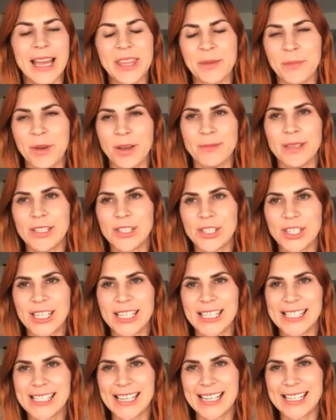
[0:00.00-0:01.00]
the moment,
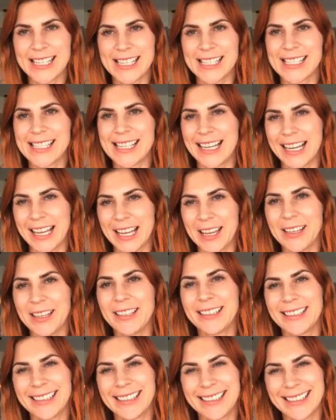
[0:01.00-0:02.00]
she says a singer.
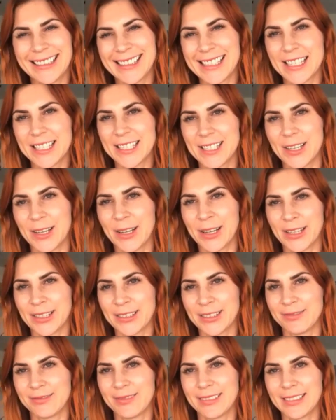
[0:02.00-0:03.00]

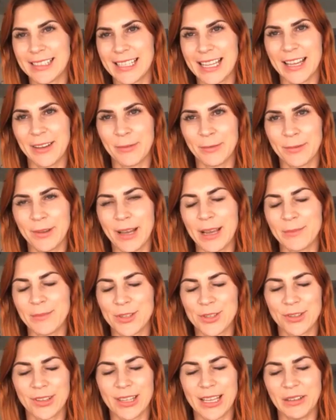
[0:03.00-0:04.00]
So I'm
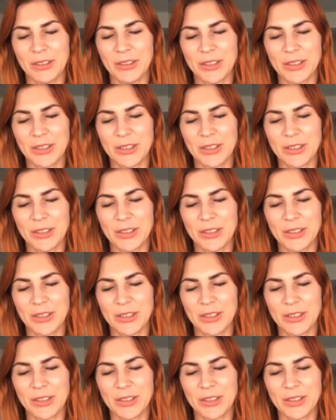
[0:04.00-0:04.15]
sure that will